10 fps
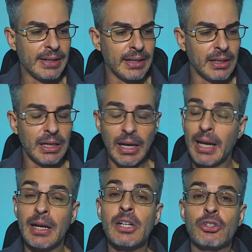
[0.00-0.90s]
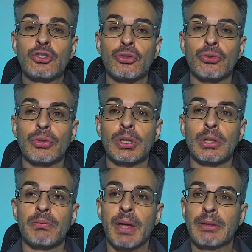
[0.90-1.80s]
And it is true
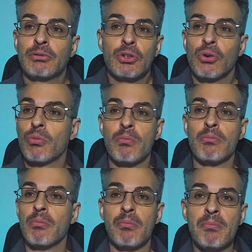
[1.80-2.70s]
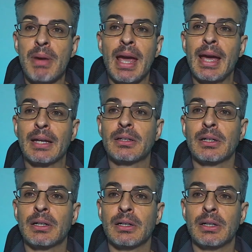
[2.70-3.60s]
that, men
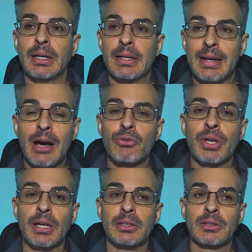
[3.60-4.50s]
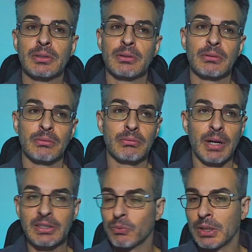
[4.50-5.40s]
nowadays,
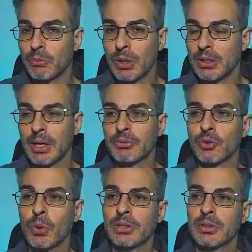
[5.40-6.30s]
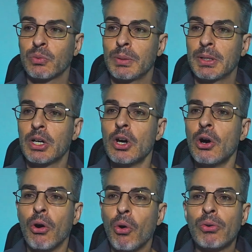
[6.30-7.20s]
as when it comes to Western women,
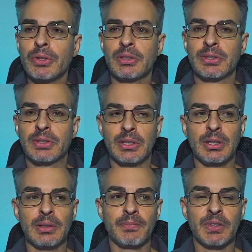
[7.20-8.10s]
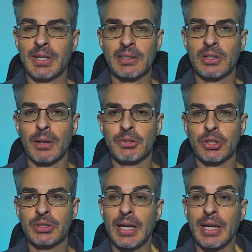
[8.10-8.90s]
only see sex objects.